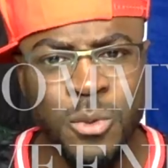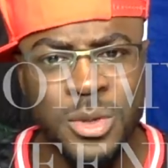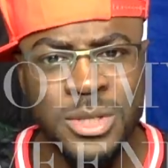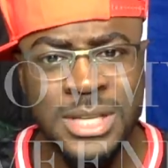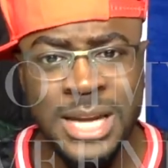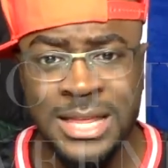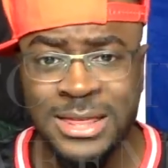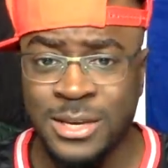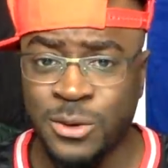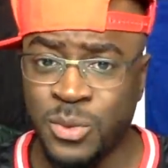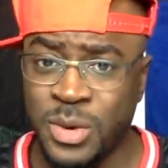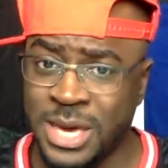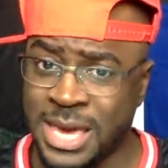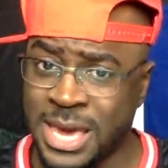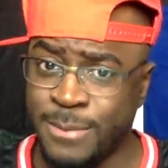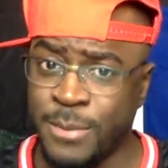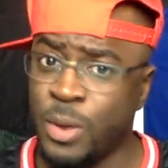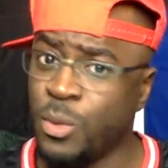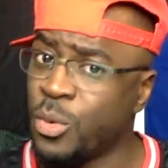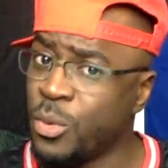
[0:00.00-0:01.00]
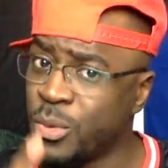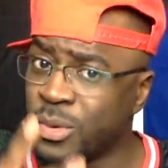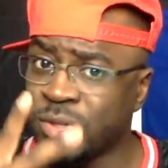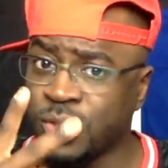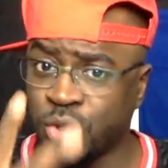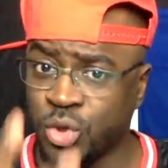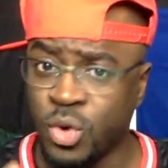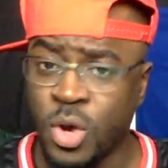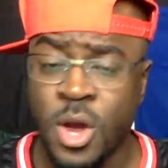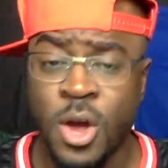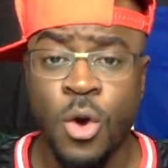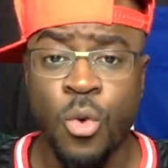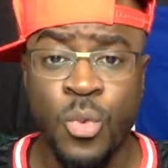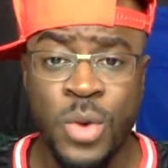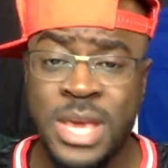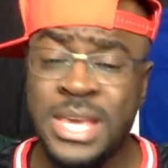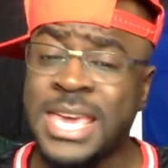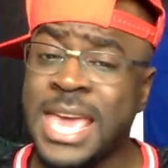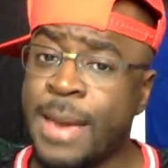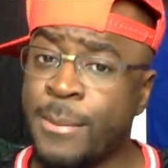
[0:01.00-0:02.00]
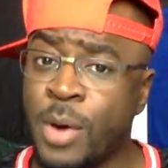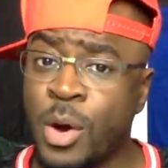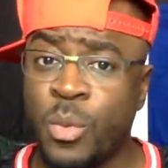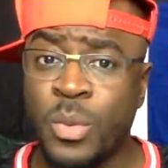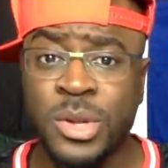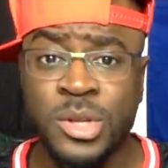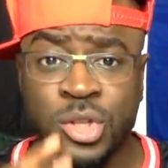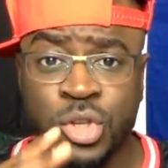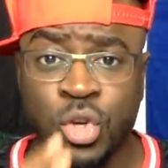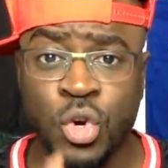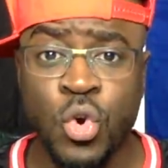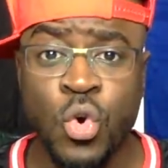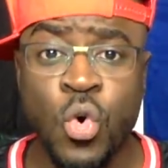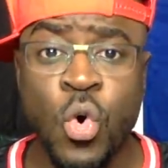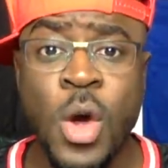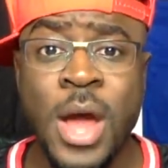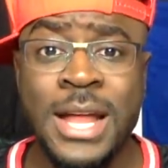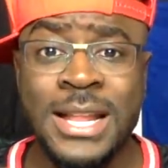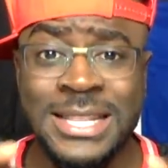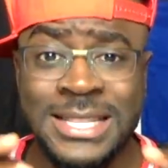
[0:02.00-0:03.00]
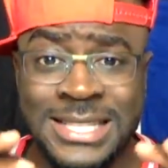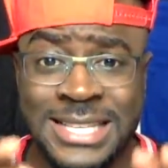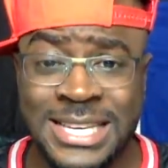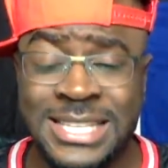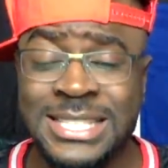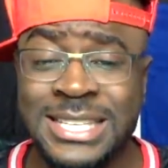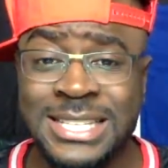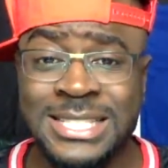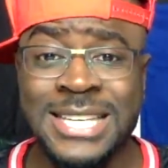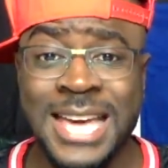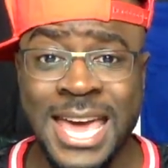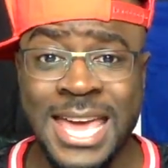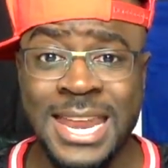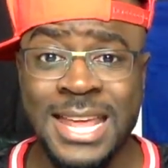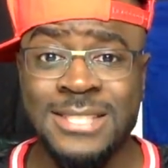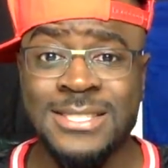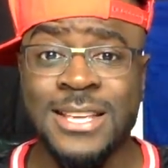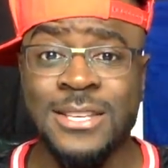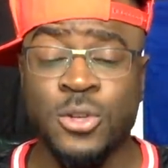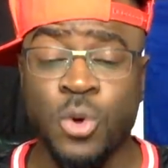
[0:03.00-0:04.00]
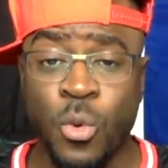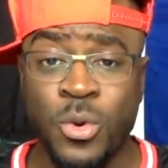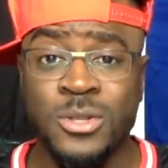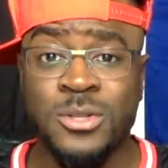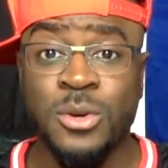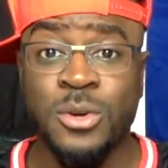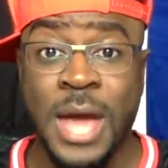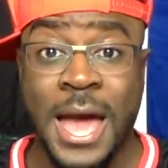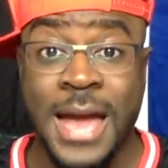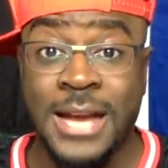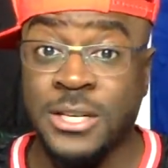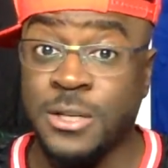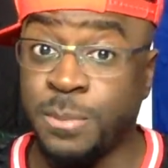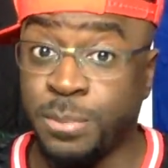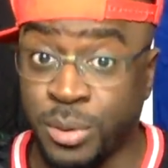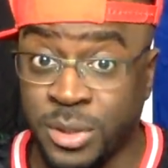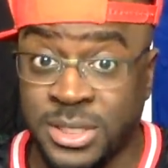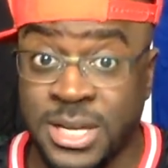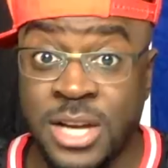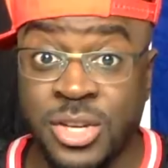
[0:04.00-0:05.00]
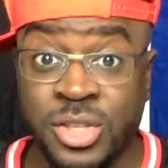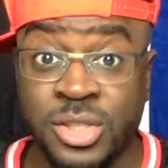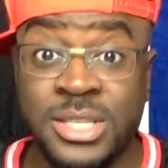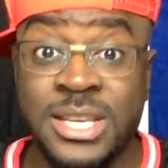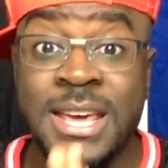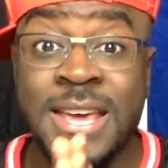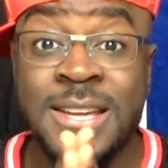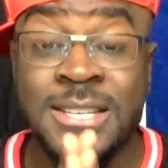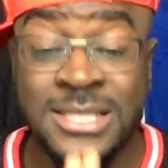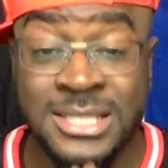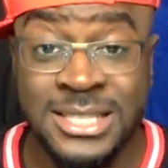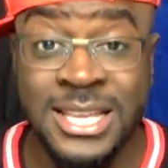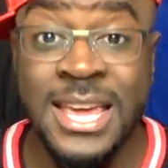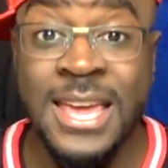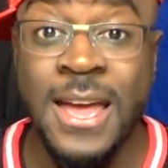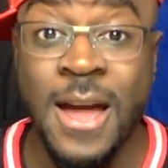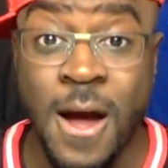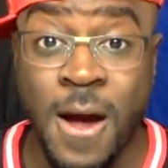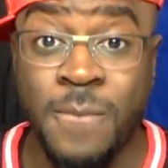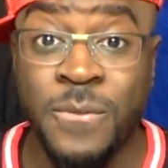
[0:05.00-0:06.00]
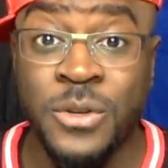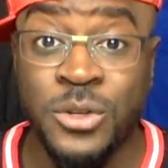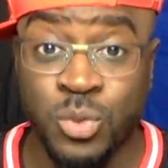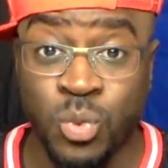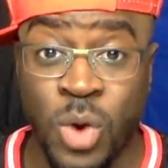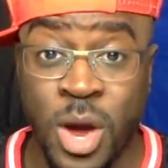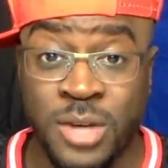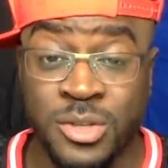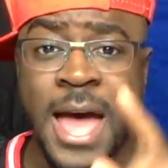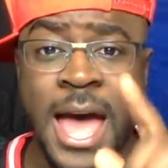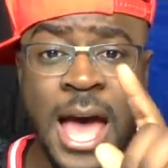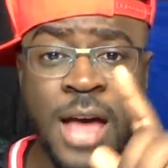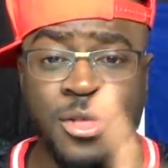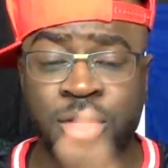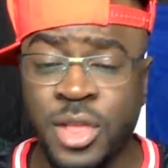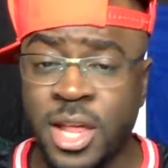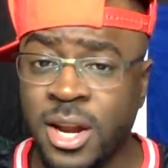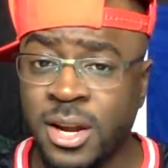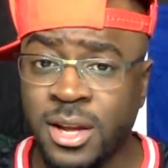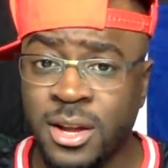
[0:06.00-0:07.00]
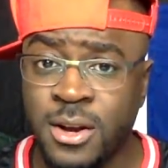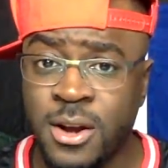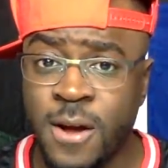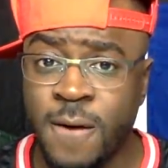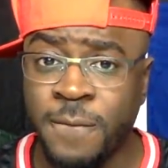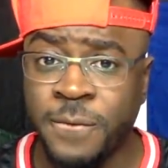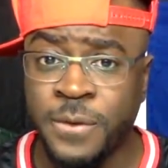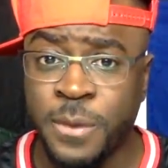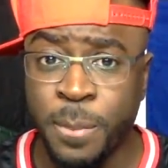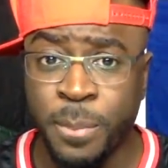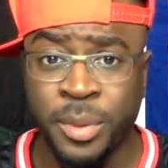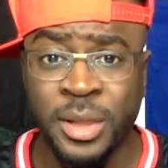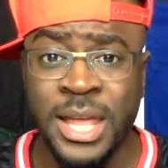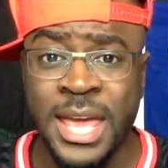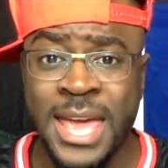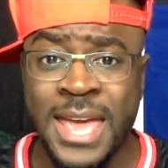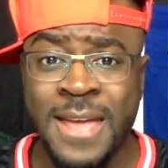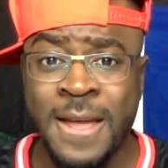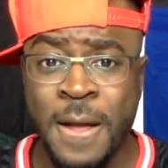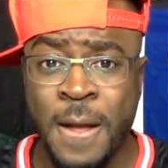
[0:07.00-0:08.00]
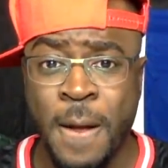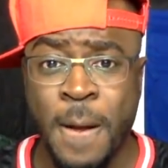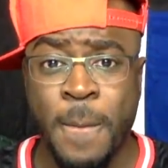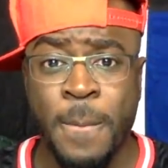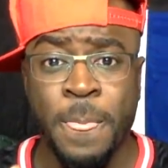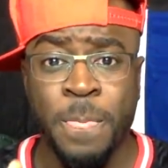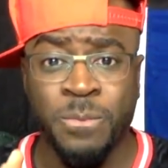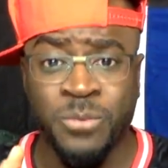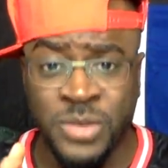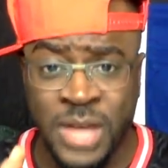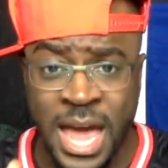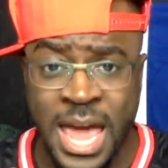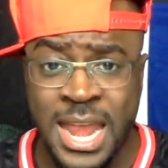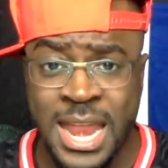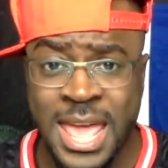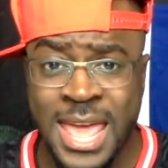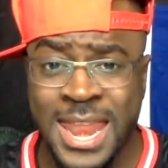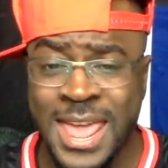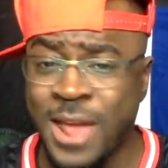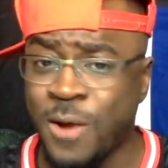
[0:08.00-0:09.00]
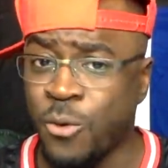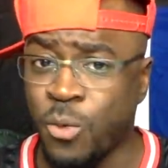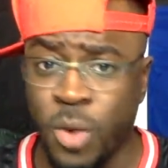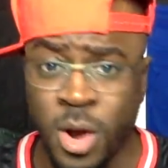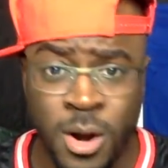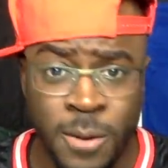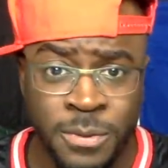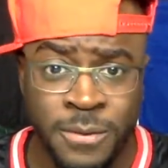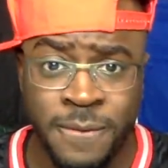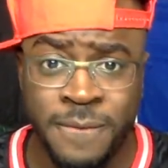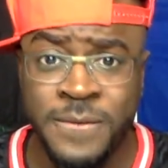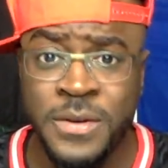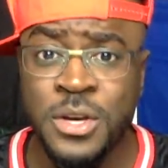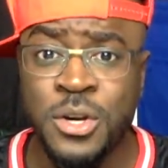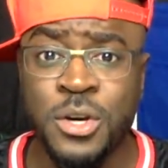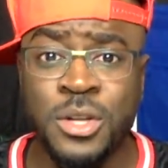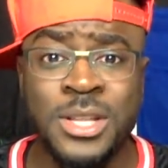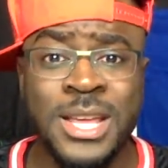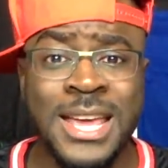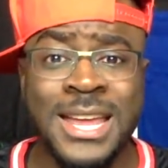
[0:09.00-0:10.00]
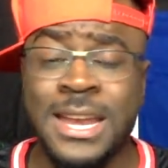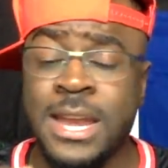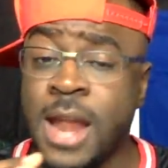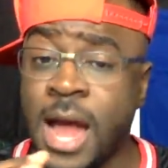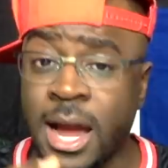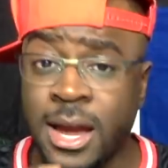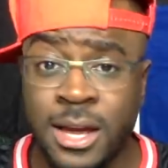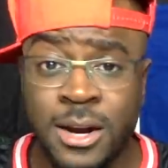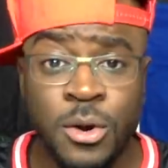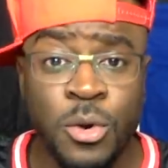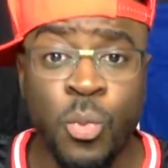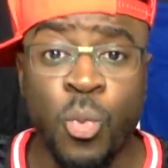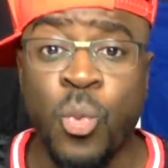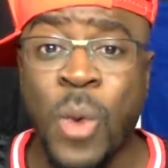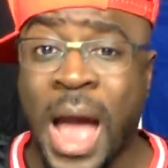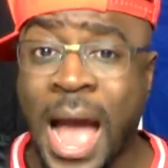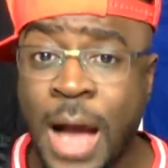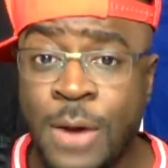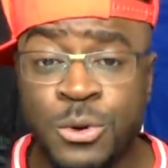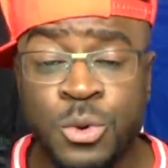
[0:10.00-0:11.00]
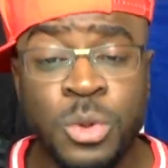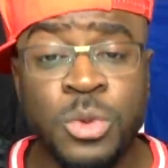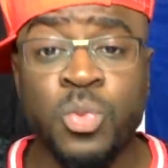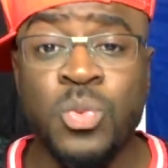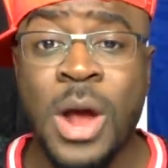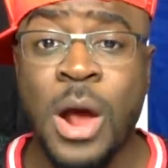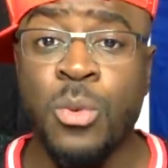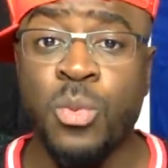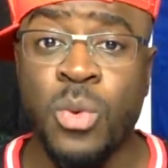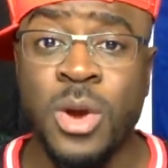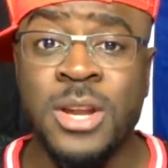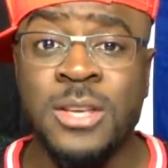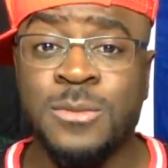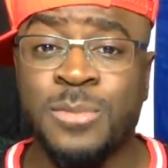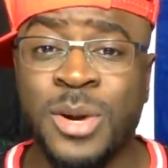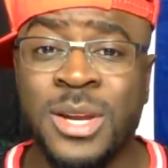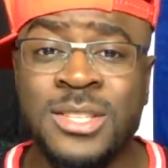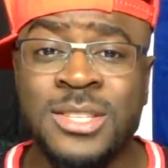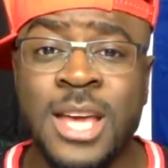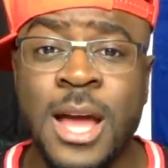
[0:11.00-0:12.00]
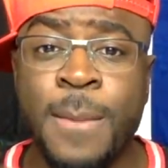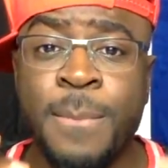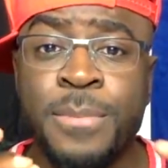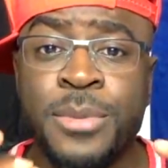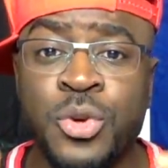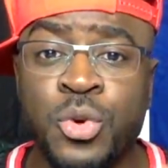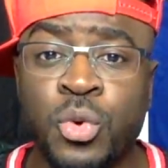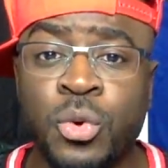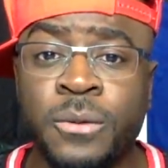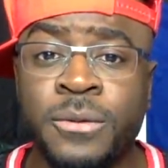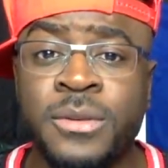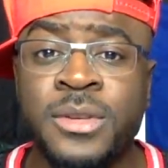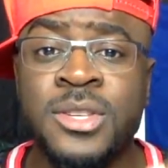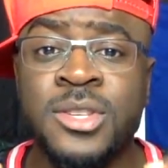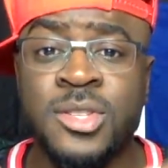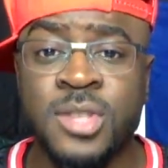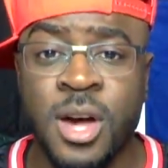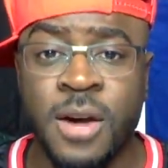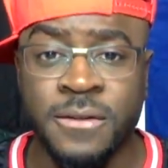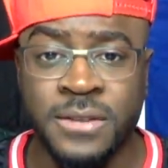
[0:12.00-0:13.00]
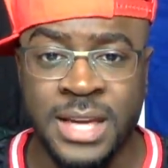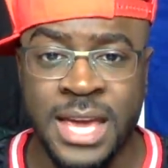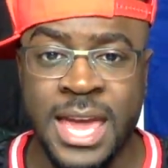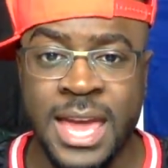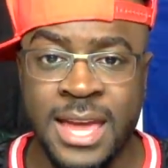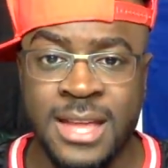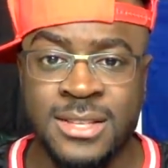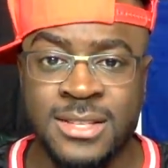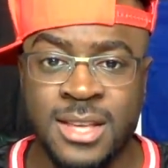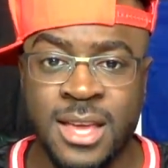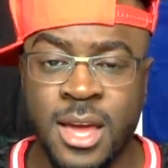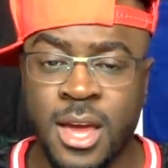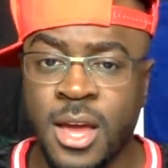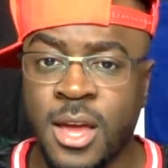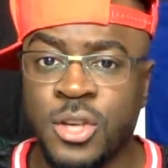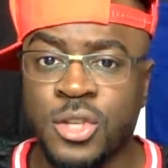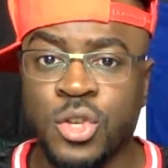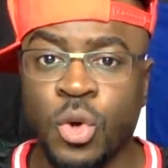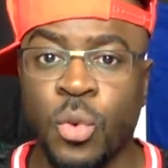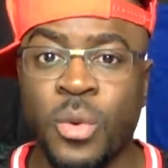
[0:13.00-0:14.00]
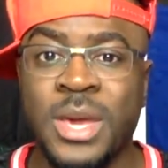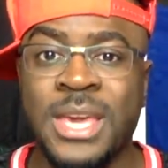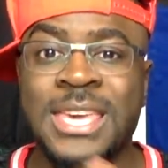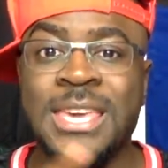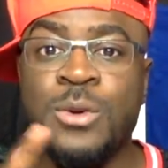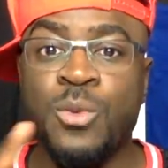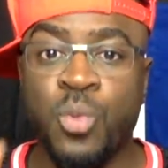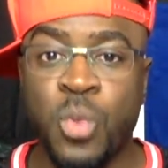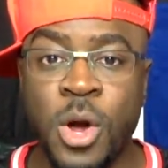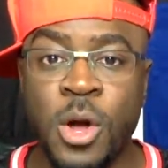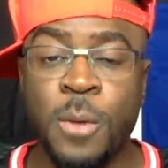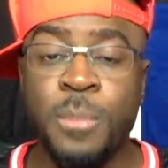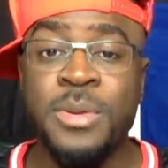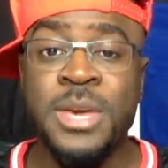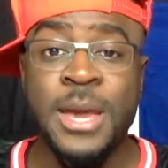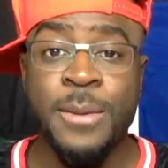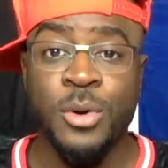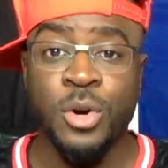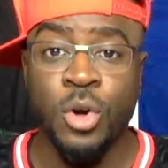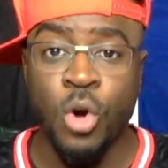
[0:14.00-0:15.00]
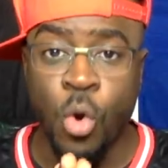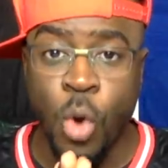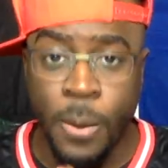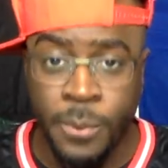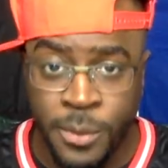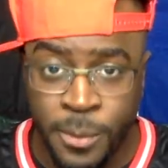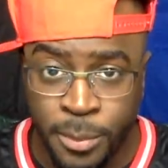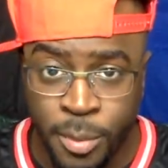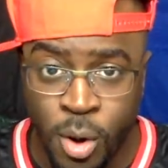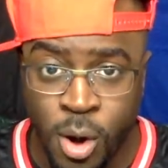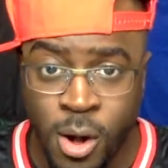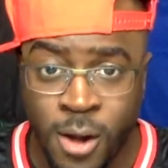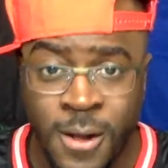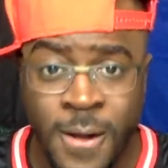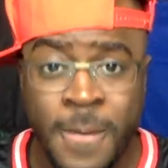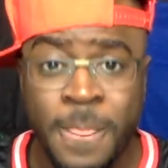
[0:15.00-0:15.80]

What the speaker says: ones, and I think we came away with two decent tight ends that's going to actually potentially stay on this roster. Athletic enough to play tight end and run up the field. Not going to wow you with route running, but he's got beautifully soft hands. So he will be able to go up the ball